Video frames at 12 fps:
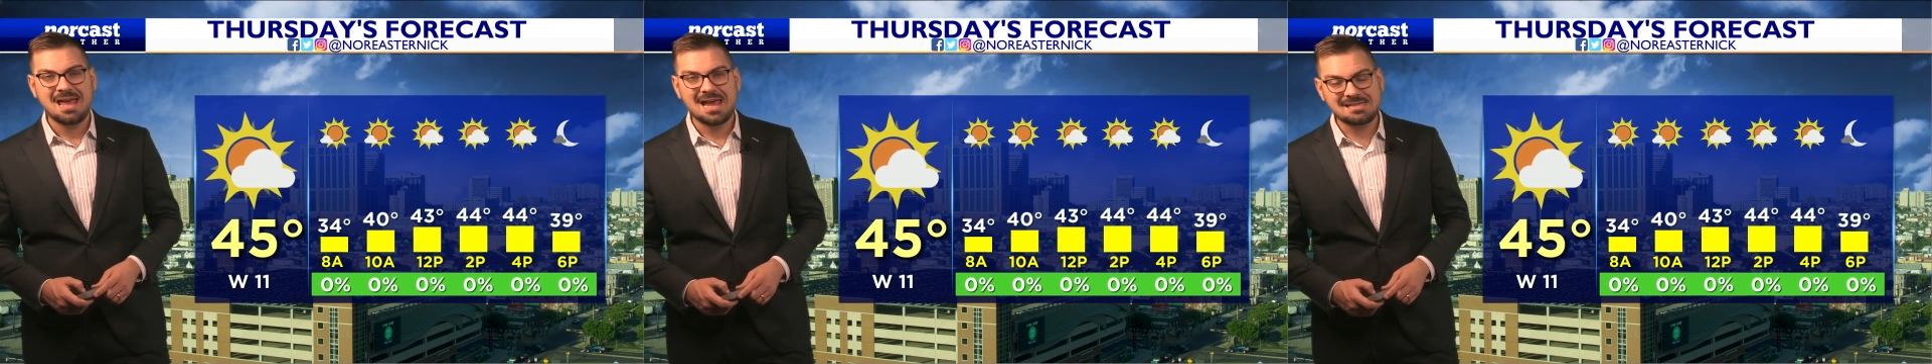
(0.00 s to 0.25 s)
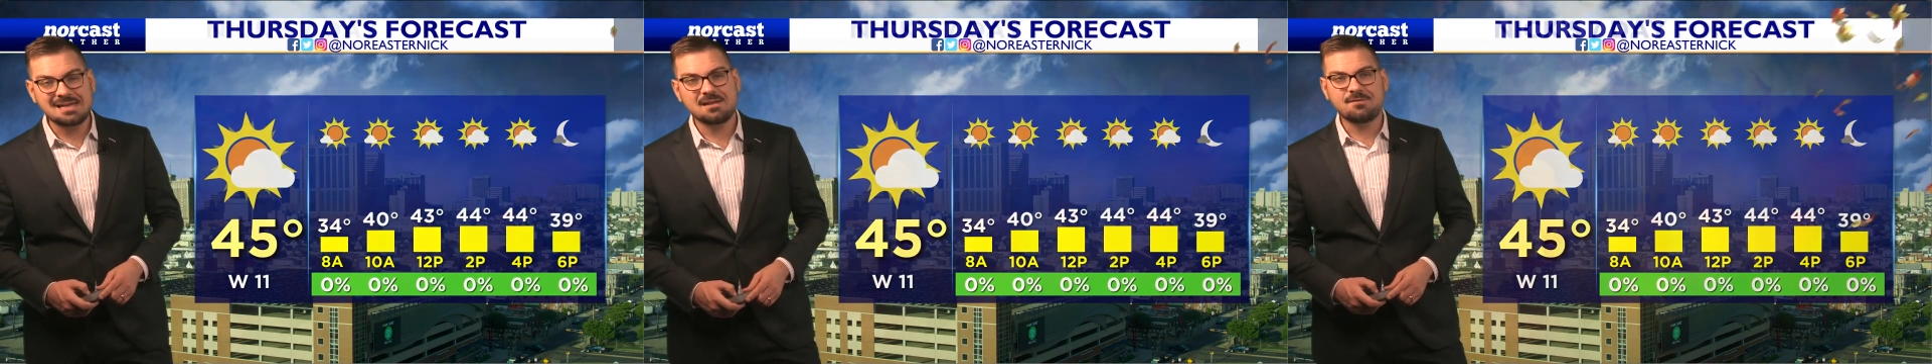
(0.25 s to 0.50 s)

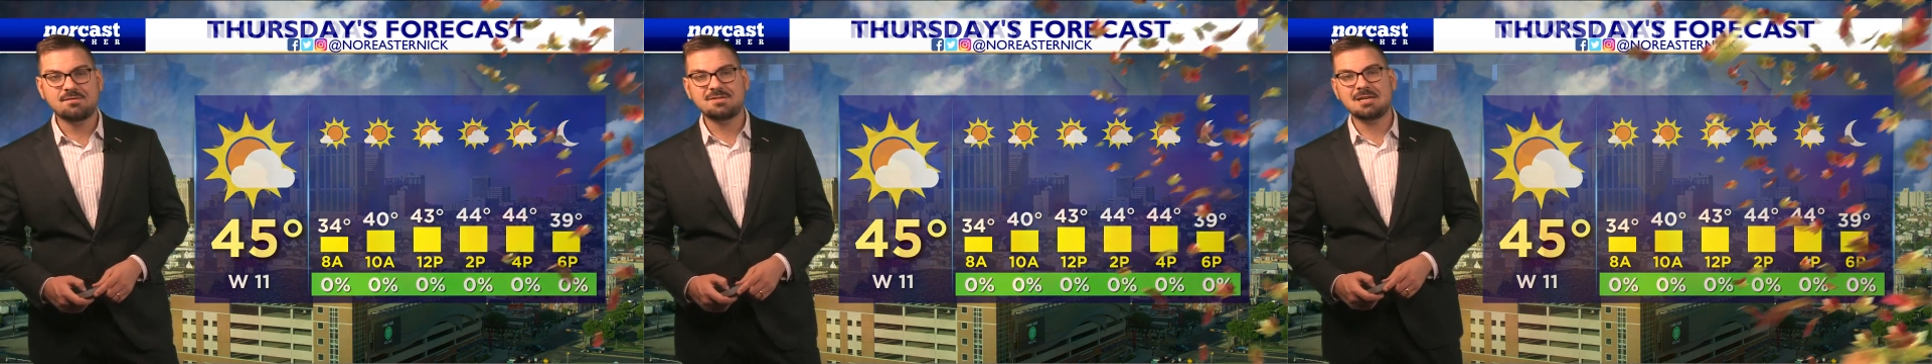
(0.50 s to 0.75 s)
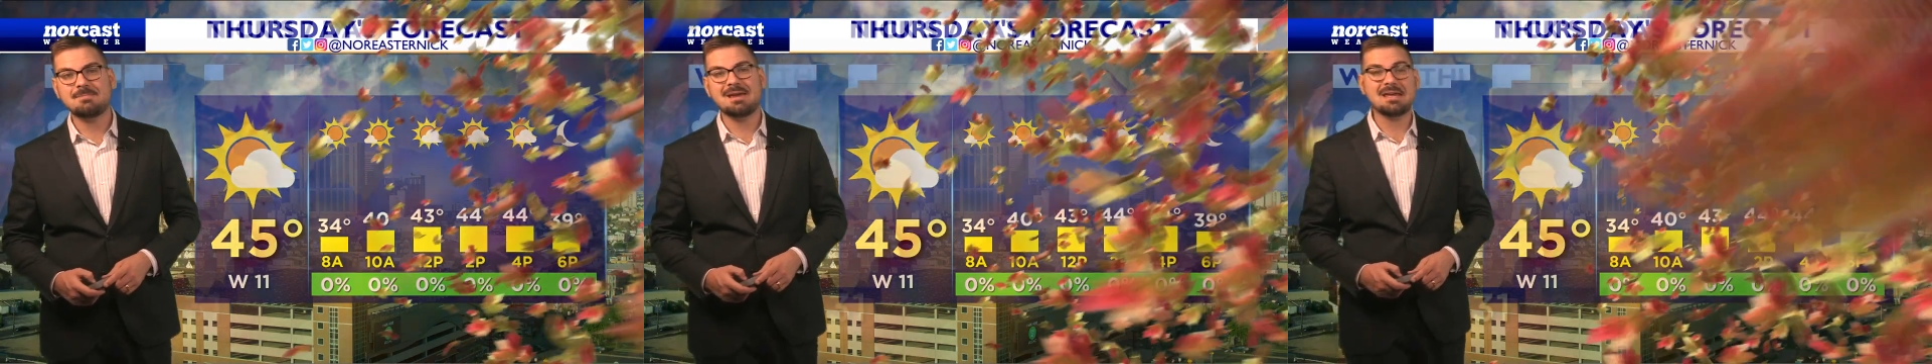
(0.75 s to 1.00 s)
at 10 to
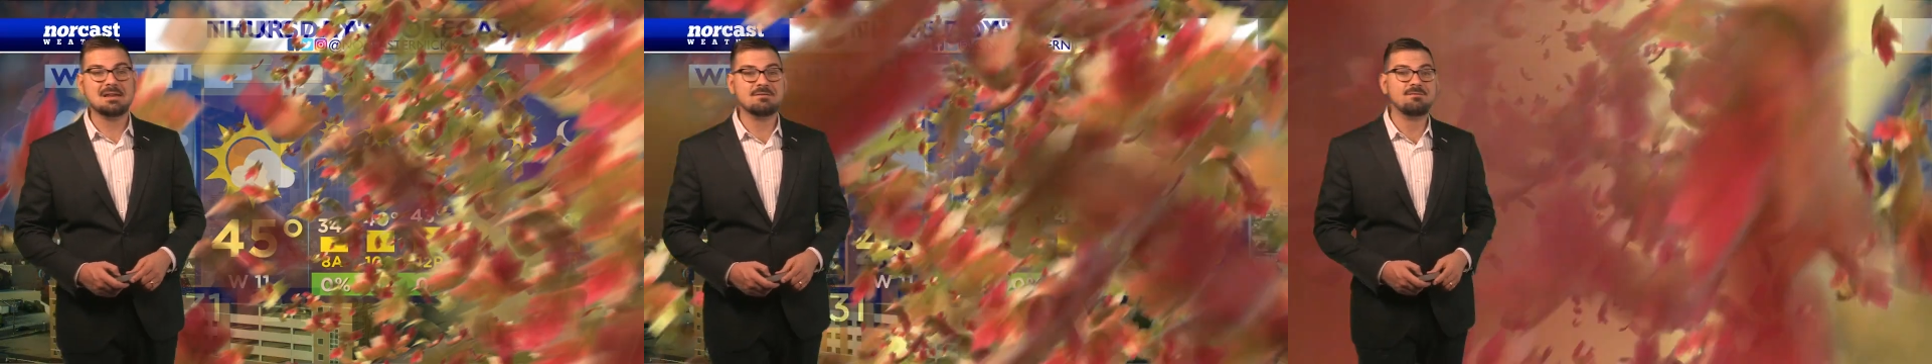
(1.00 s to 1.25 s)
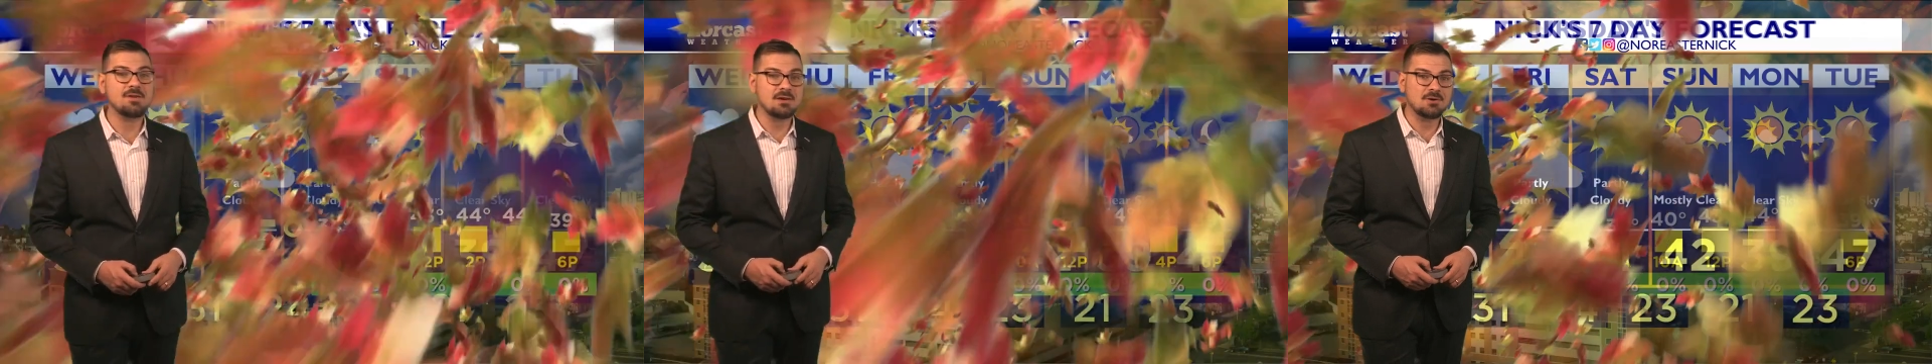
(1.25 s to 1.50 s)
15, making
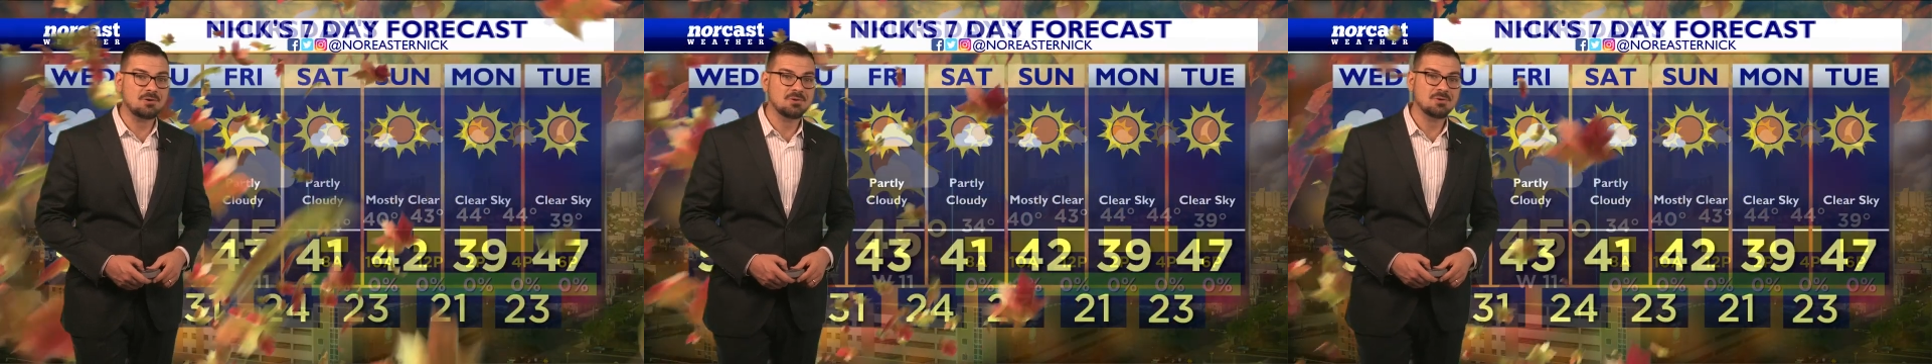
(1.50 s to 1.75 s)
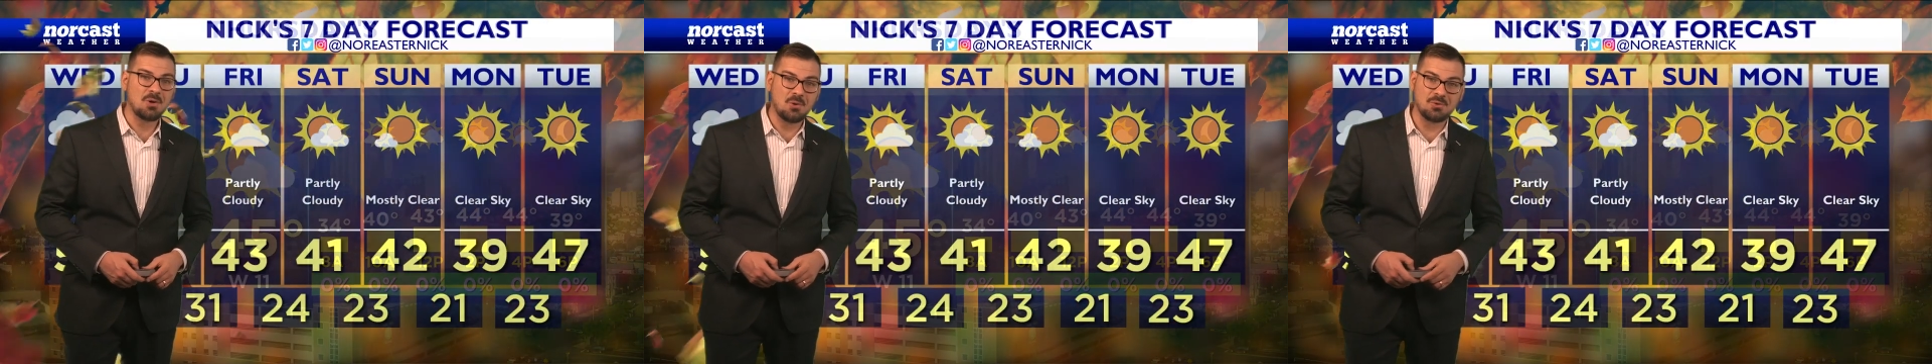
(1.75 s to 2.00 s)
it feel
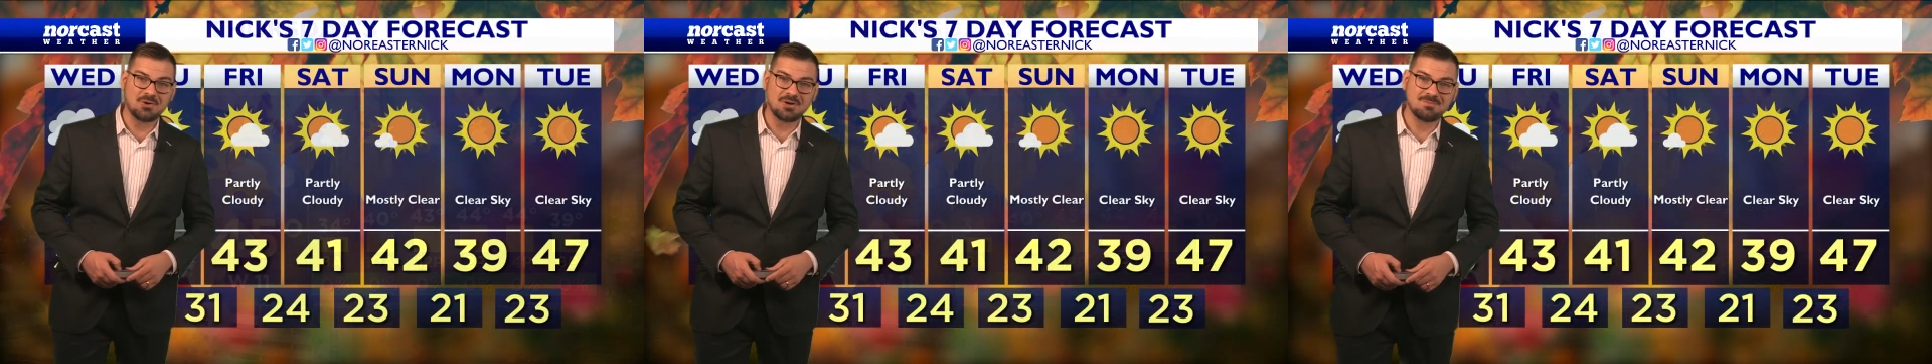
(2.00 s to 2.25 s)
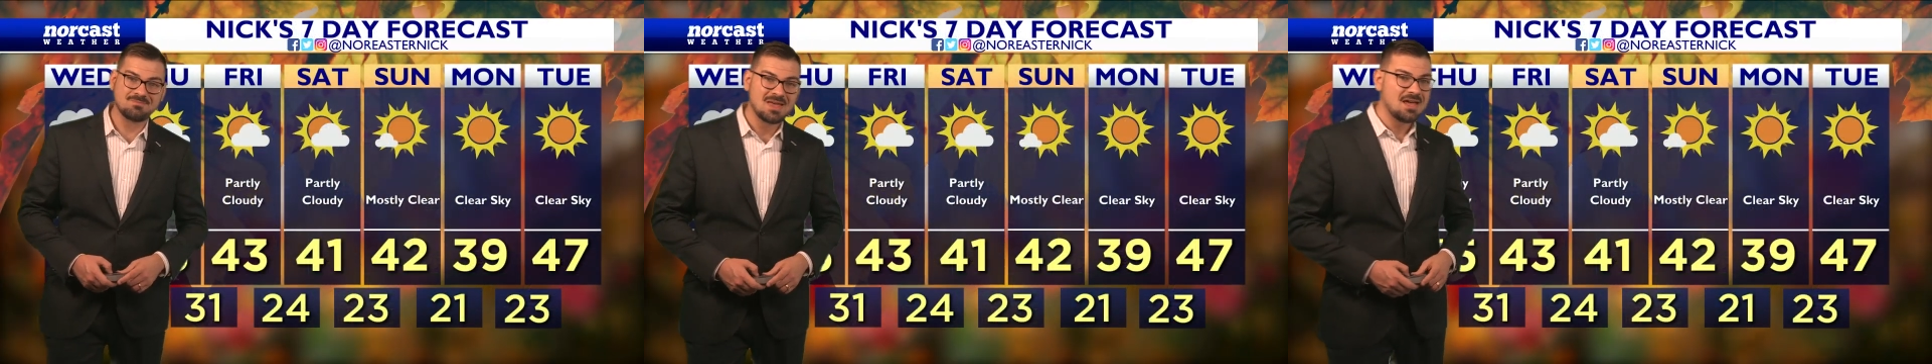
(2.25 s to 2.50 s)

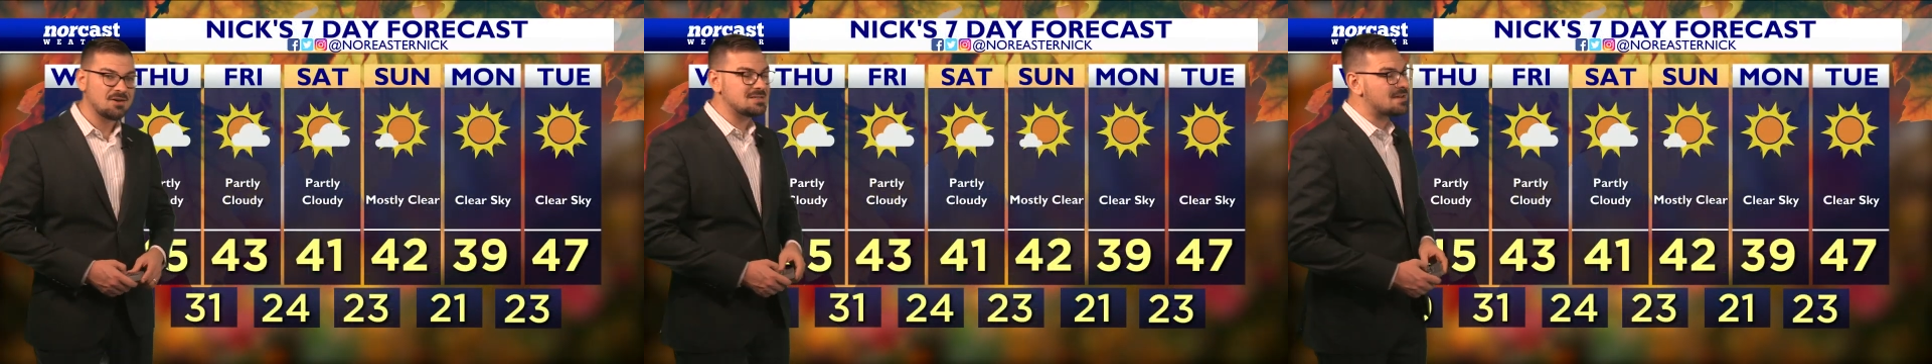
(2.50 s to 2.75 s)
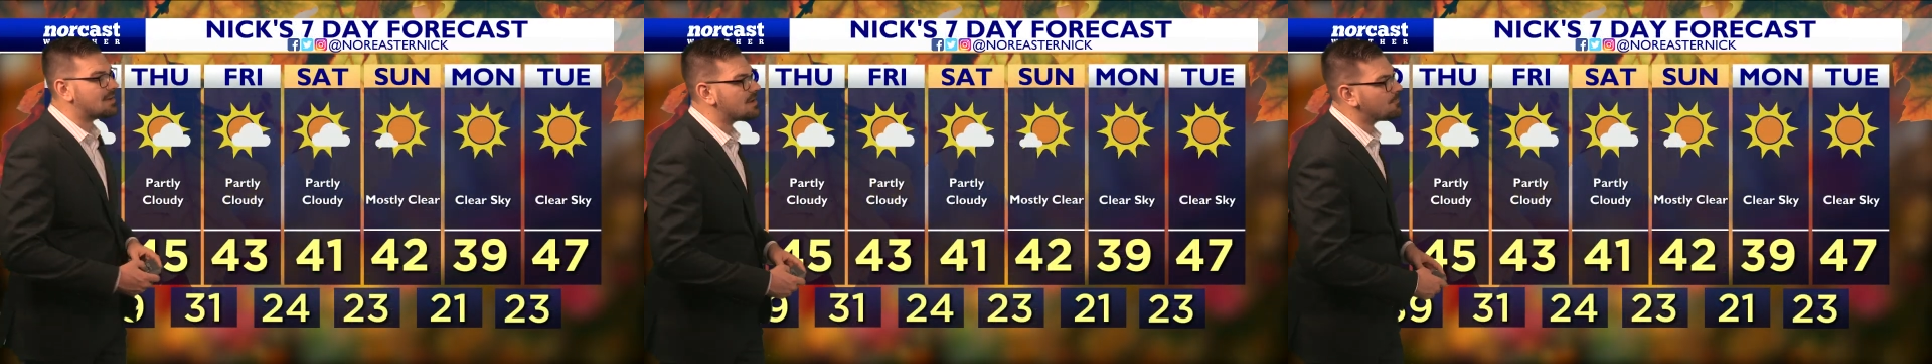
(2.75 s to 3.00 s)
colder. Your seven day